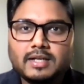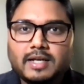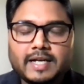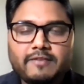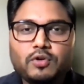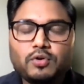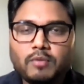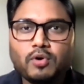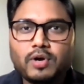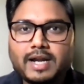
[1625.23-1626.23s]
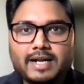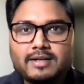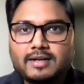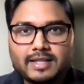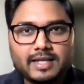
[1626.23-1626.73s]
if you don't book it,
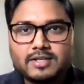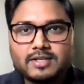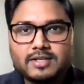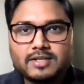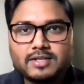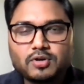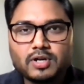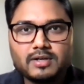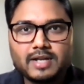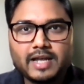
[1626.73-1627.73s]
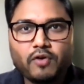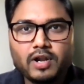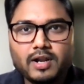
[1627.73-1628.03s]
nothing is like fall in line.